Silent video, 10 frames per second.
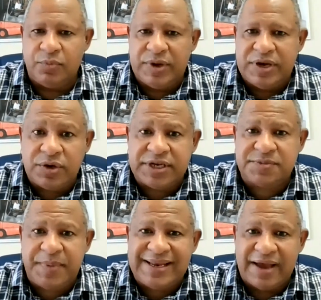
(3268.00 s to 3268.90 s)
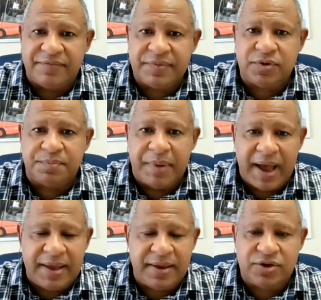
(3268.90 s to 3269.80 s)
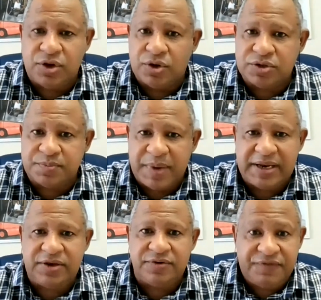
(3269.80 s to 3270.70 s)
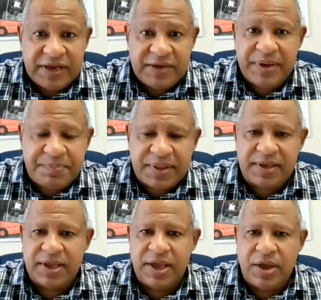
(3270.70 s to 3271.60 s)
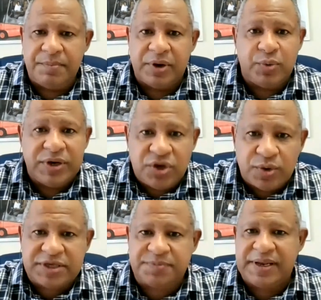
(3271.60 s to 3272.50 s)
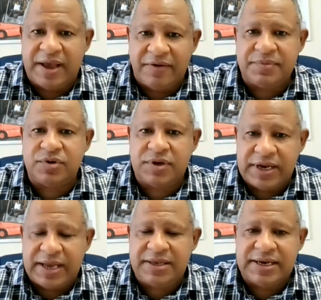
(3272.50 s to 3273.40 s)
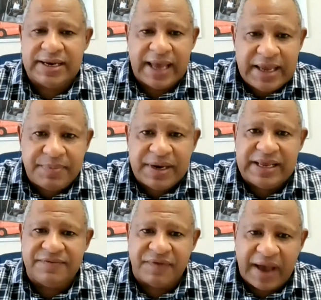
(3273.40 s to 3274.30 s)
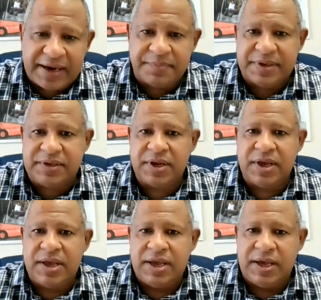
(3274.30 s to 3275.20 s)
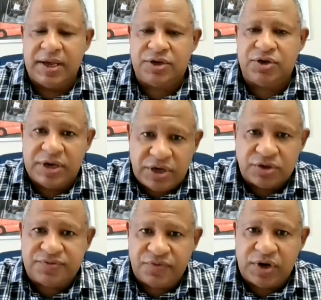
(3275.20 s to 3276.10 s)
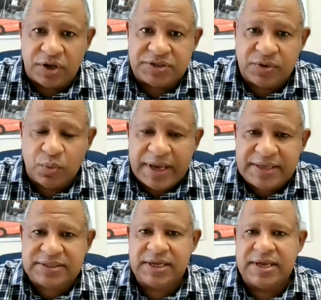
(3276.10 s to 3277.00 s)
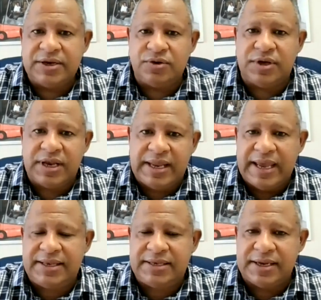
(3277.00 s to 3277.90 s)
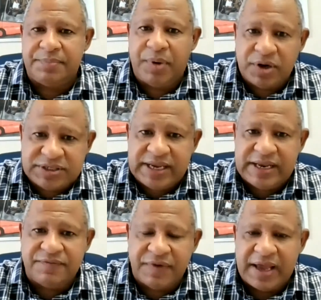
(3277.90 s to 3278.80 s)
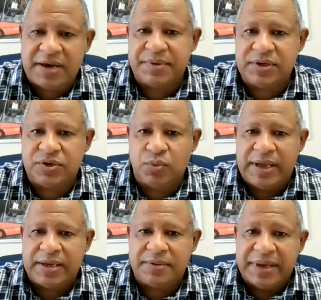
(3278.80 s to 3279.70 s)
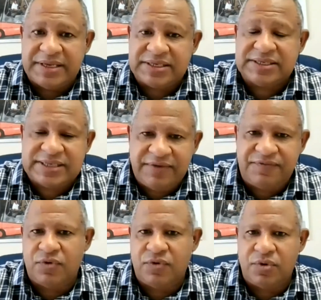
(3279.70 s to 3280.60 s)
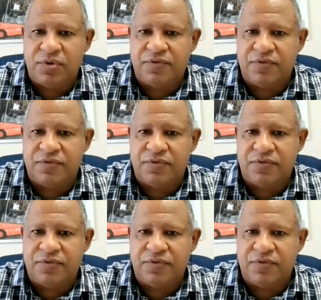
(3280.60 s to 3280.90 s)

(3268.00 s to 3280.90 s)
We don't expect government to use money to feed people, but we do expect government to create an enabling environment to reduce food loss and waste, to create a policy environment where it makes it safe for